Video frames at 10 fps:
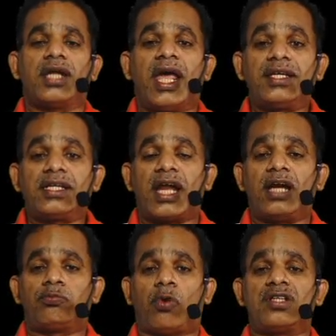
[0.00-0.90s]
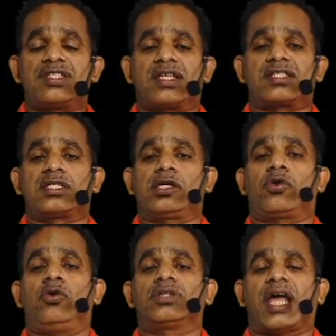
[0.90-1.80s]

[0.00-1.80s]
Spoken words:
89.60,